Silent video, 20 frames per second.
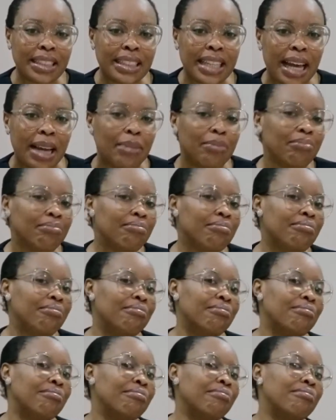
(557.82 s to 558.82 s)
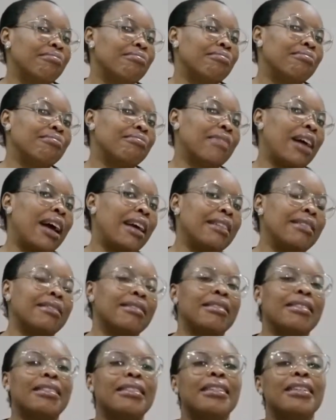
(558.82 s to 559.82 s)
game. Ha.
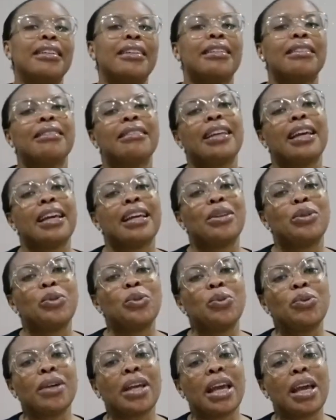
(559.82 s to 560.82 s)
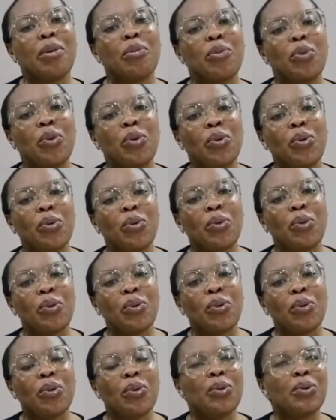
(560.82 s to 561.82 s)
They do game.
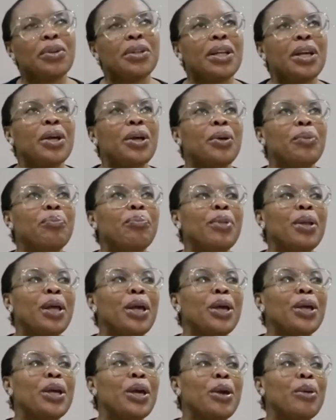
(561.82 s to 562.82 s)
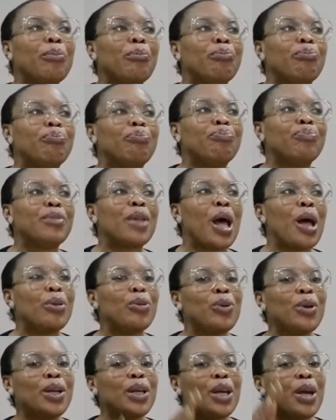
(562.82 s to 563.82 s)
They play game. They are
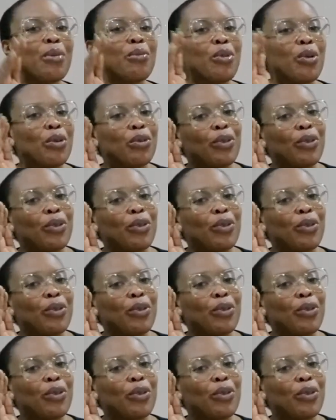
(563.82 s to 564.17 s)
doing game